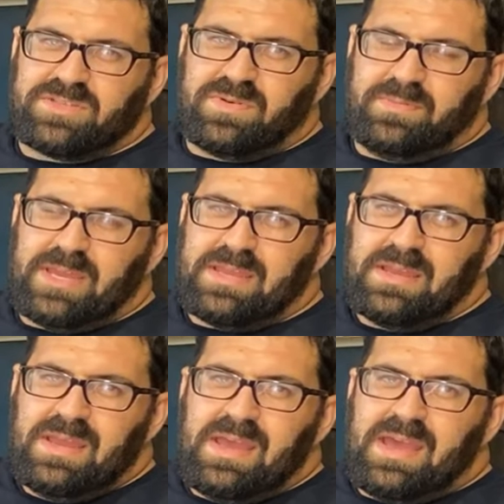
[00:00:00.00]
from a
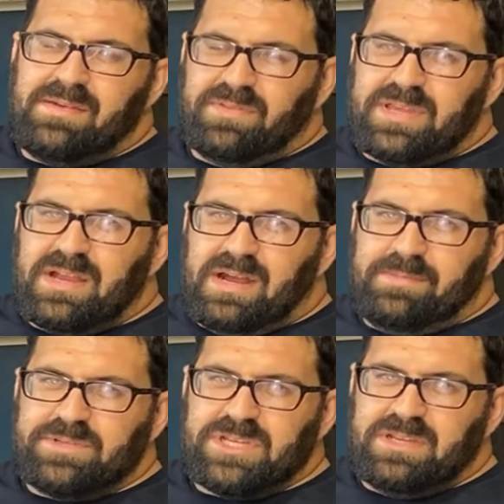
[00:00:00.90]
heavily
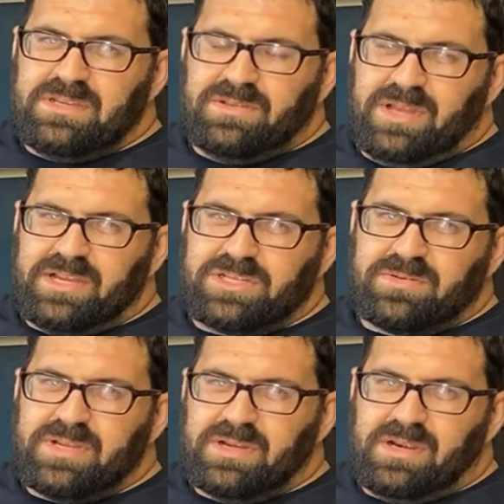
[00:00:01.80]
optioned
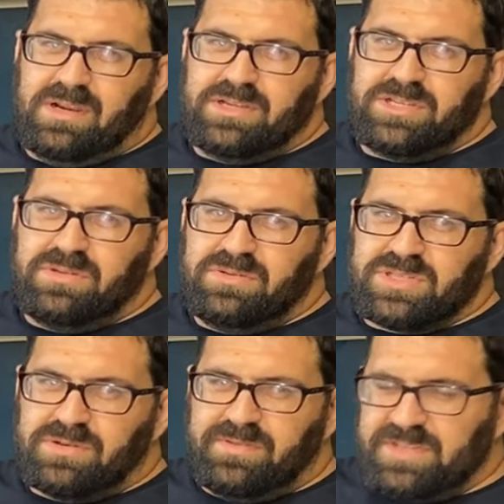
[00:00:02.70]
luxury car to
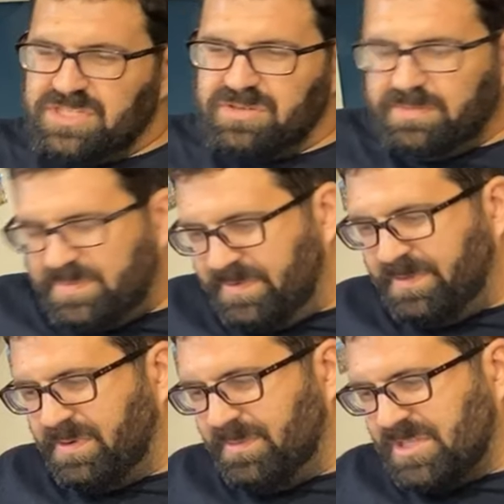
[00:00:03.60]
sort of a stripped
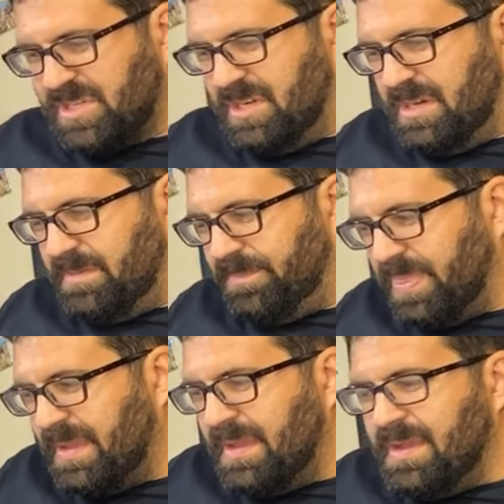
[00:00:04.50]
performance car
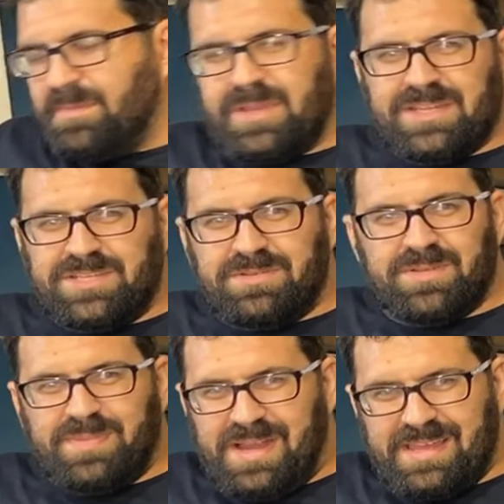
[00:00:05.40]
because you
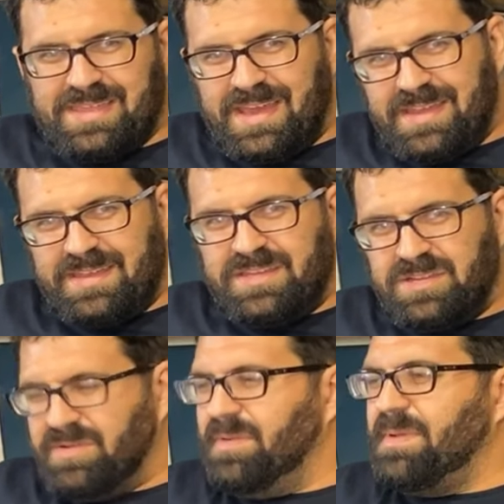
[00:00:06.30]
could buy that in
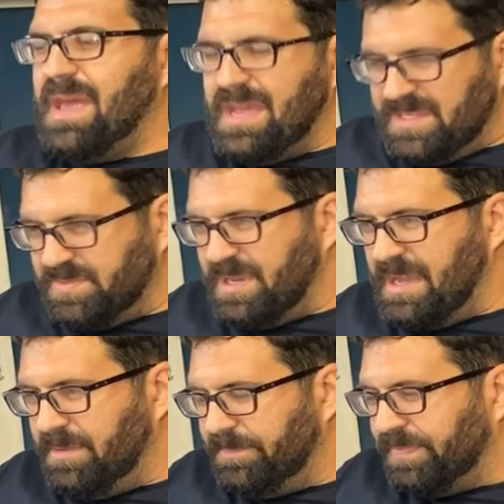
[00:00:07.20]
Europe as
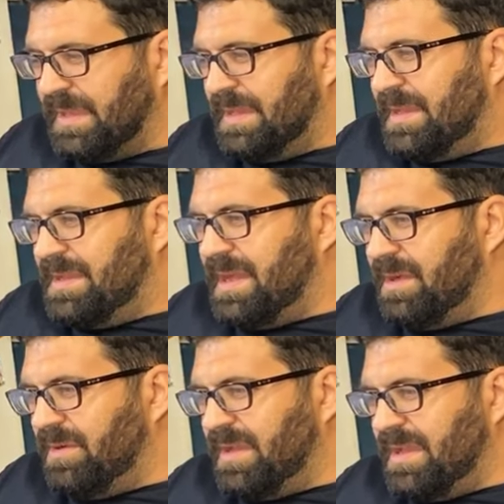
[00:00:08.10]
well.
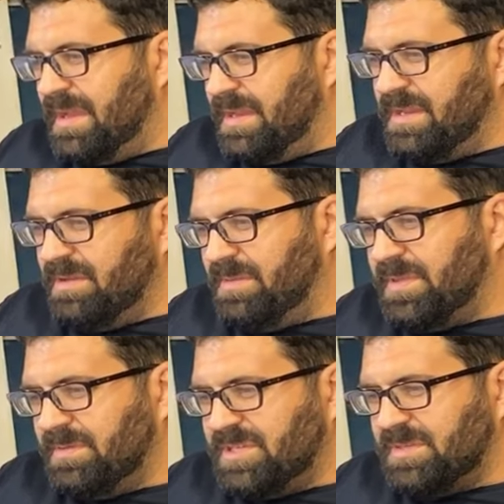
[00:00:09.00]
Now, in Europe,
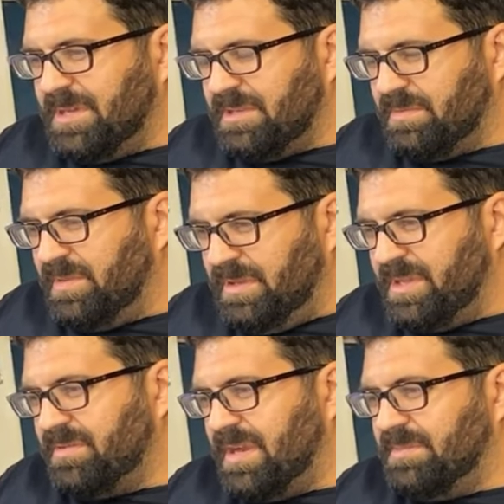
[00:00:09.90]
there were some other
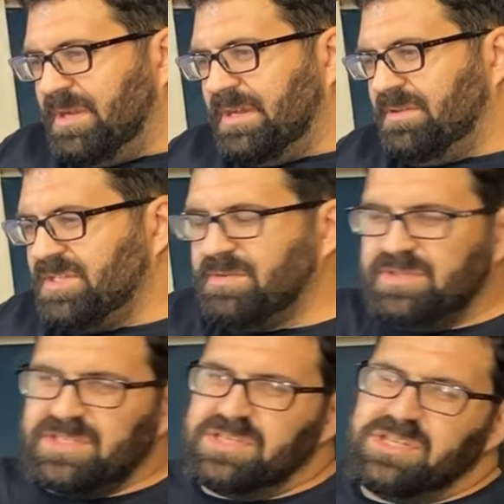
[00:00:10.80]
really great models. There
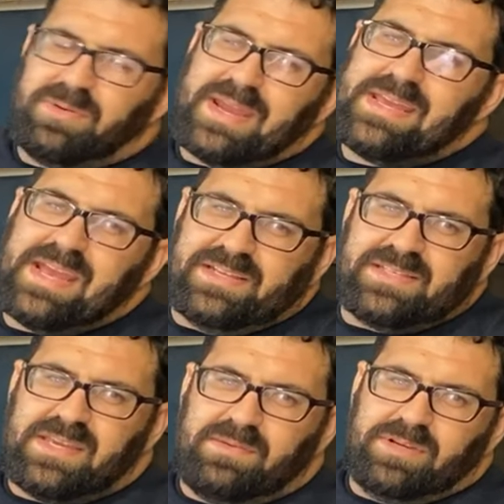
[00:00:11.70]
was the 280
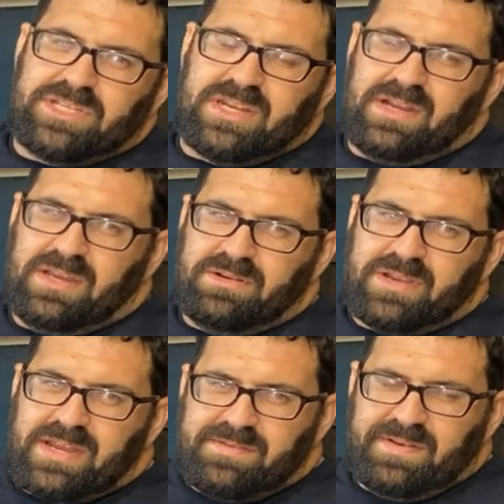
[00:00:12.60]
SE, which had
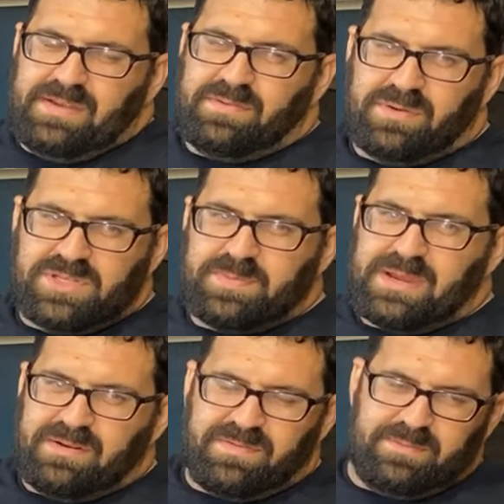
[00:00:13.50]
185
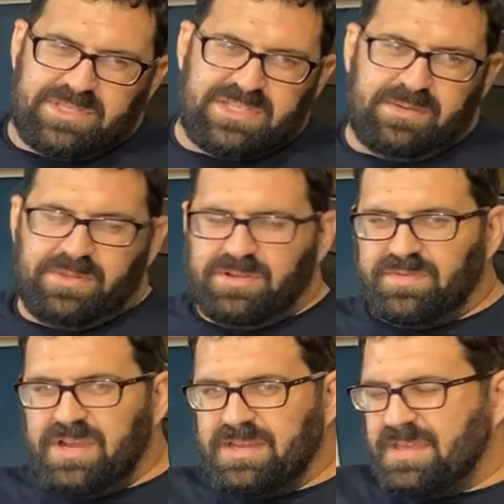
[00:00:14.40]
horsepower from its double
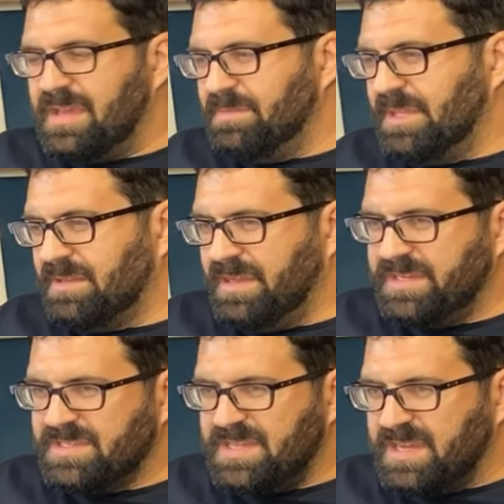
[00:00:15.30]
overhead cam
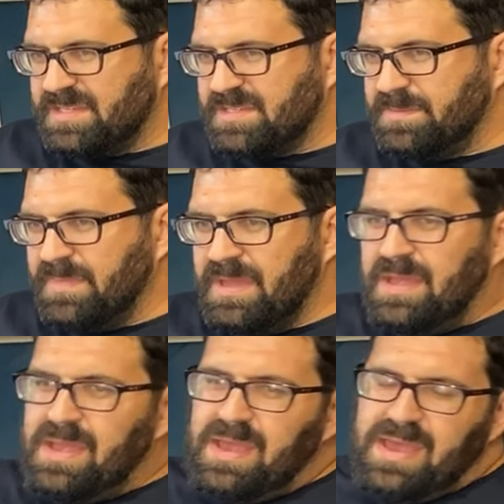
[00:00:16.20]
inline six,
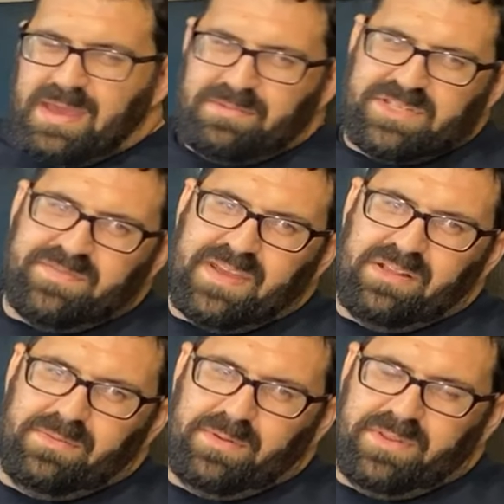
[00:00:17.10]
and was
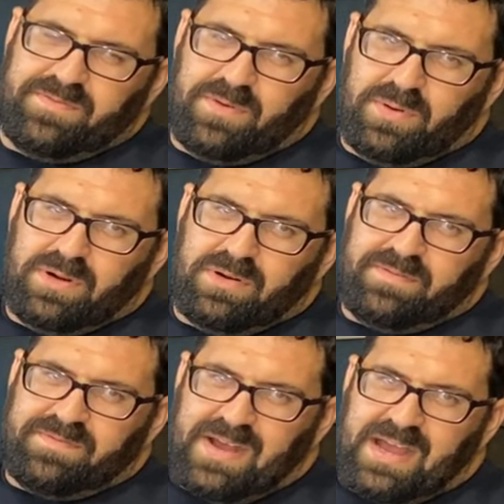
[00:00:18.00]
available with four or
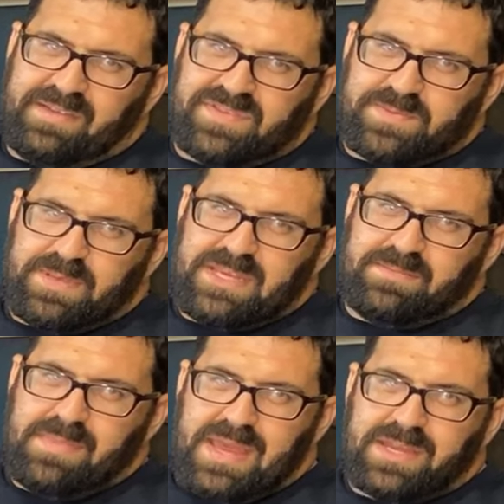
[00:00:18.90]
five speed
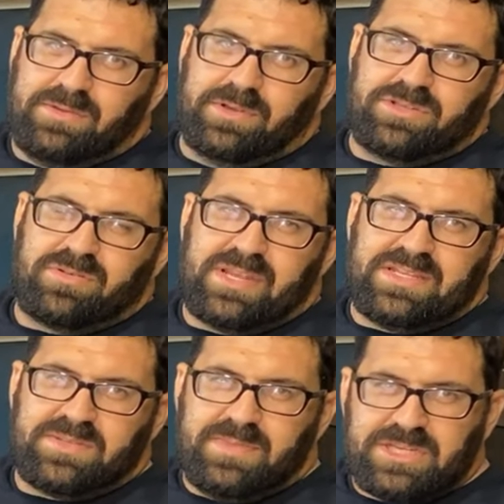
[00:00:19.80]
manual
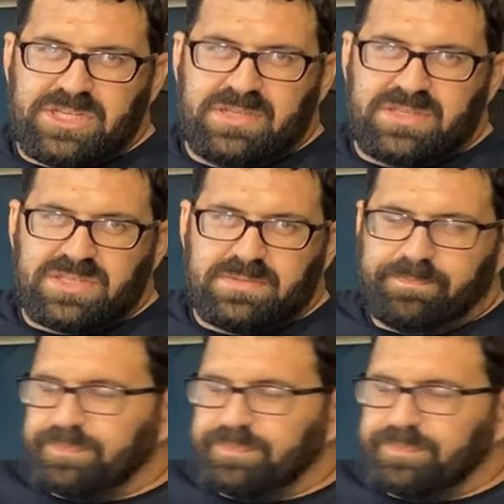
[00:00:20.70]
transmissions.